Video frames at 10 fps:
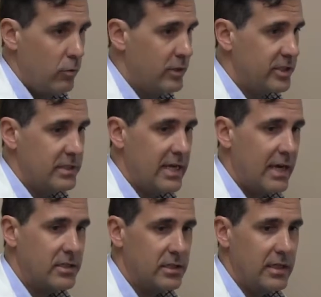which is
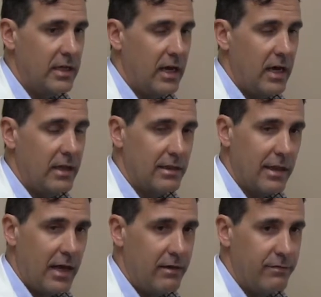actually
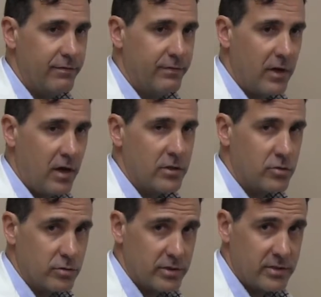live
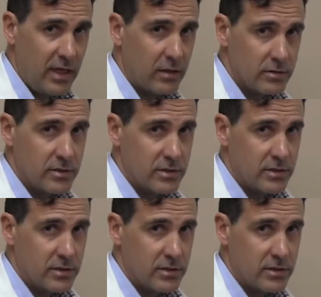chondral cells.